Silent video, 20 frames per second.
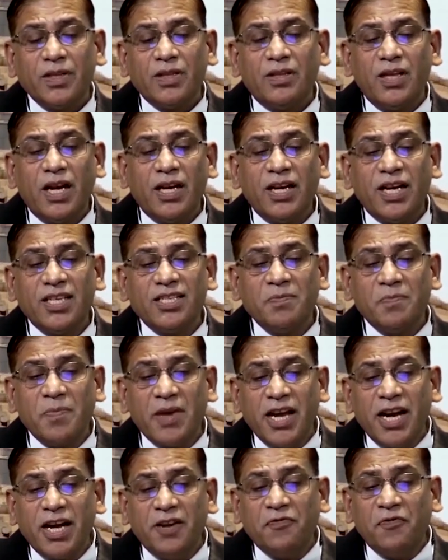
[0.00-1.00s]
that has
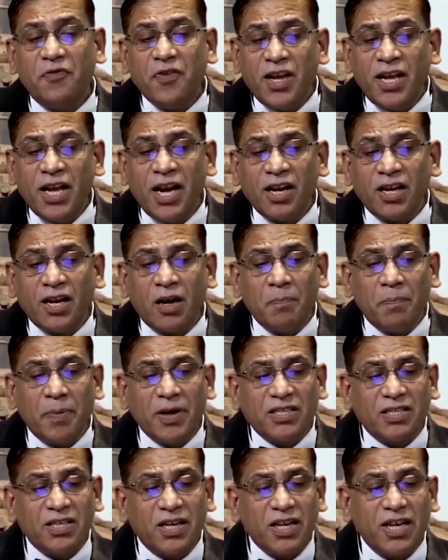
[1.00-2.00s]
made free and
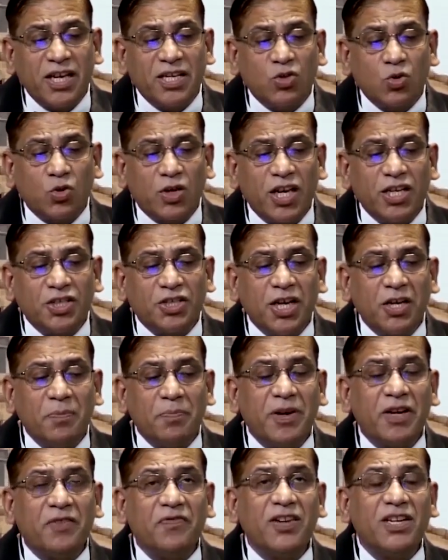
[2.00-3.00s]
compulsory
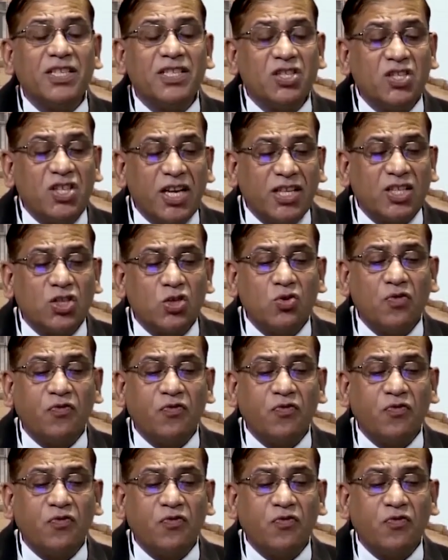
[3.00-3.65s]
education between 6